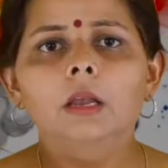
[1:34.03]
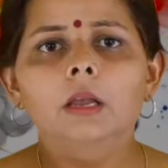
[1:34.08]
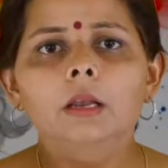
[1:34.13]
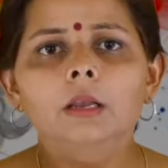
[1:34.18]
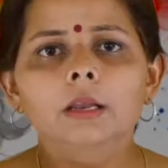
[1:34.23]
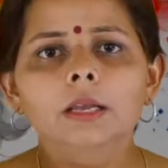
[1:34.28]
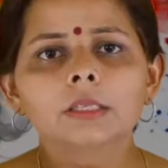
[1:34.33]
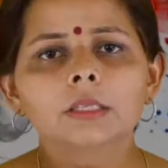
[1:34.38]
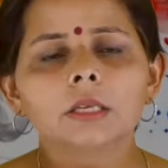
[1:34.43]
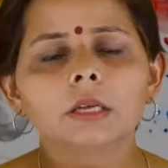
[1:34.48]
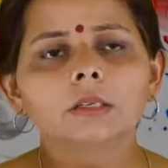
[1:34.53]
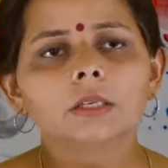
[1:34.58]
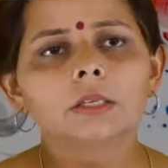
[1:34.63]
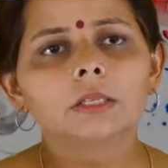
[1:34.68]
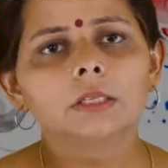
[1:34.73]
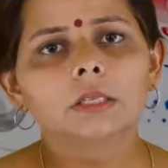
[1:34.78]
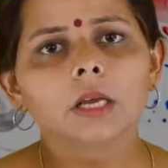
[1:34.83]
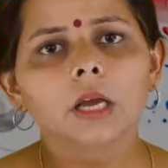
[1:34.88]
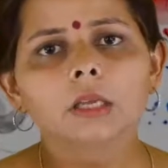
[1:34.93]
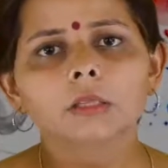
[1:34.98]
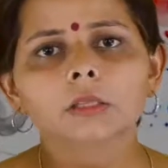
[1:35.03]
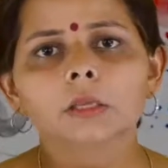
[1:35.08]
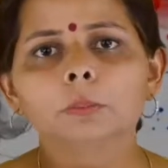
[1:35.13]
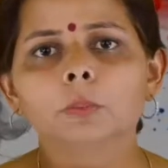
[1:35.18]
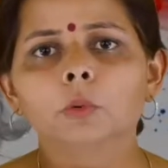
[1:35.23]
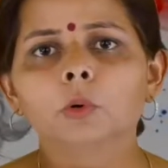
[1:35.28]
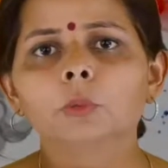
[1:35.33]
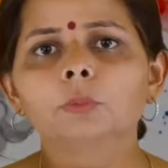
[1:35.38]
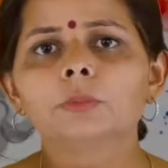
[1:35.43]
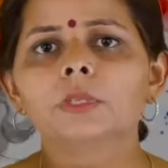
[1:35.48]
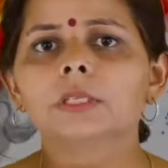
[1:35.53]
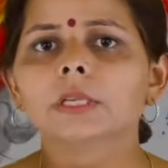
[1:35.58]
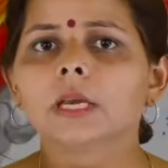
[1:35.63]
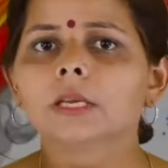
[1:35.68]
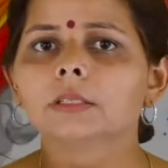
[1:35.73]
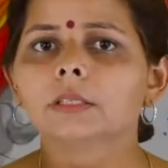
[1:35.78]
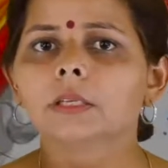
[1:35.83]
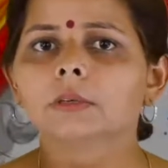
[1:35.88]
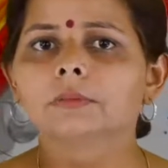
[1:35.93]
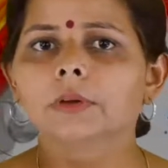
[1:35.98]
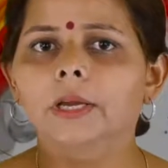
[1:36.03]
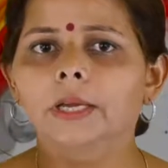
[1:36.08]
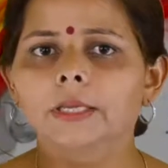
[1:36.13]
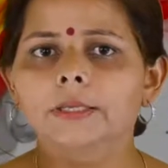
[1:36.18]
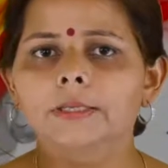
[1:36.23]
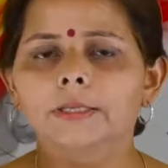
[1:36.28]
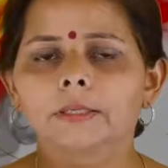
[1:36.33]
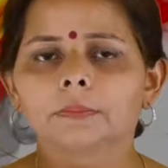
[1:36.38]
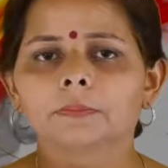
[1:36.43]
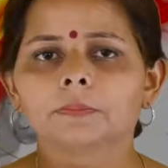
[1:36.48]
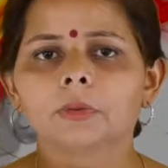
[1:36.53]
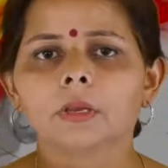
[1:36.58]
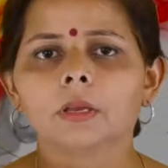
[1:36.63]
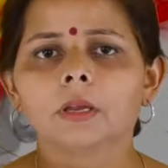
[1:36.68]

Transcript: Let's understand the poem stanza-wise.